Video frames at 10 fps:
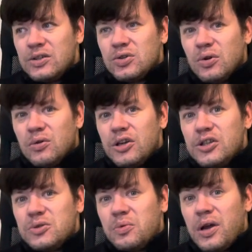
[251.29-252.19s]
So
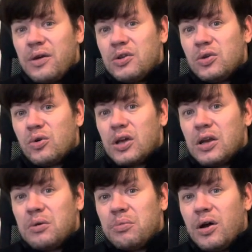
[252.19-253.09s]
it's where we're
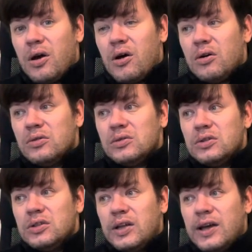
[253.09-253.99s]
talking
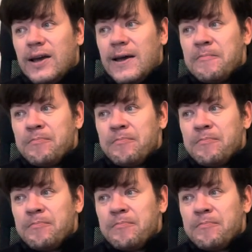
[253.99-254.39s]
about the